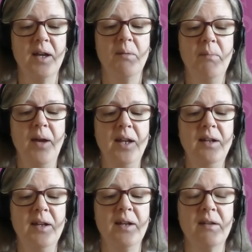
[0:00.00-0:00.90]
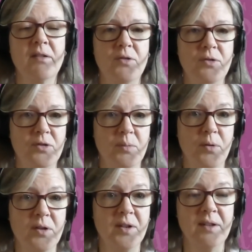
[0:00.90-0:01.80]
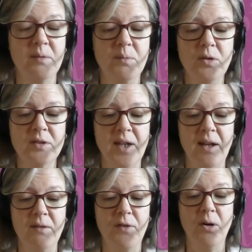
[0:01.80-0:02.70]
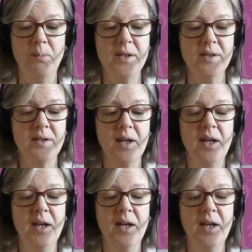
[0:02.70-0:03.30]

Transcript: mainly through supporting small-scale farmers,